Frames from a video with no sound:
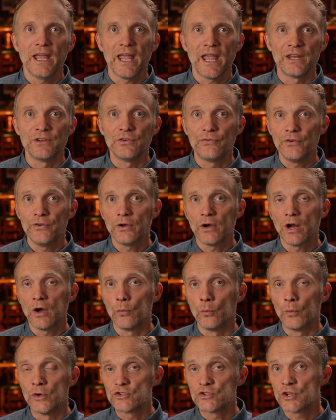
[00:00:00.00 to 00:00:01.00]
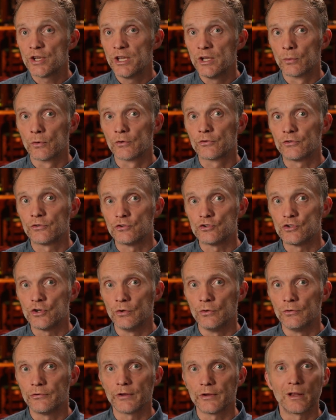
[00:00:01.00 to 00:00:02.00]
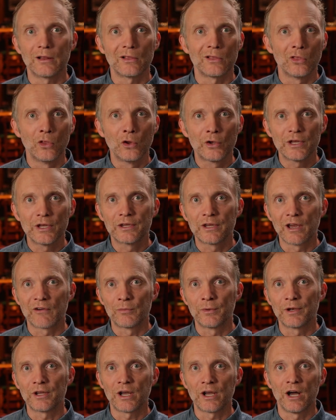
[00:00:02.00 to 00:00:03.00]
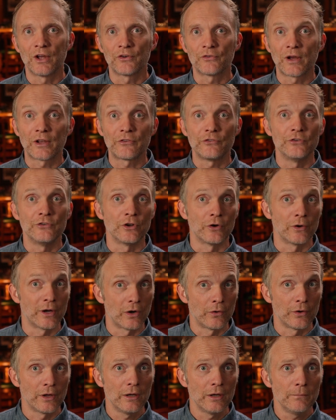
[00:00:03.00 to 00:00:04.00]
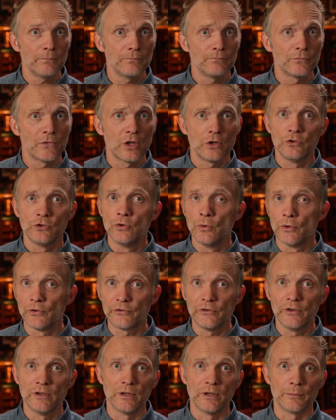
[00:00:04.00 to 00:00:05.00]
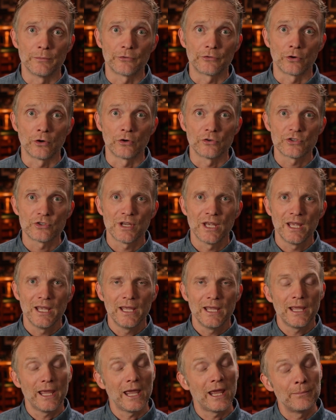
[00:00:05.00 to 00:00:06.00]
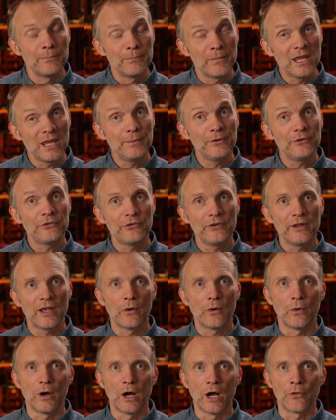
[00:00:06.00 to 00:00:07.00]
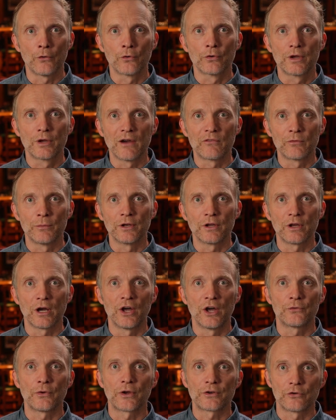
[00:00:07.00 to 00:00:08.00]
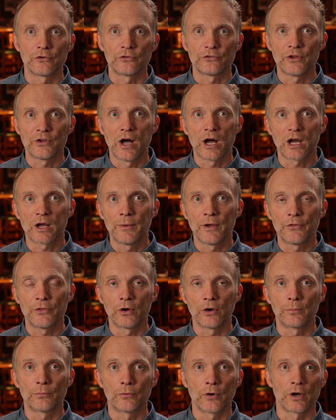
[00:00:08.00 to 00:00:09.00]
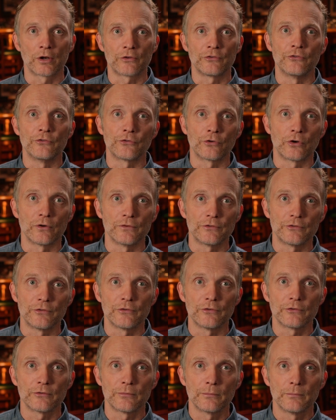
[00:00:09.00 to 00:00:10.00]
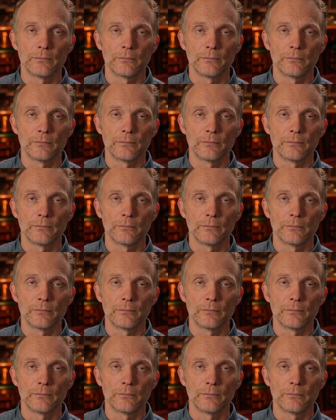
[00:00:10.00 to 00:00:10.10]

And to figure out which keywords to choose, look at government contracts in your area, do a synonym search, and maybe see how other government contractors talk about their products and services.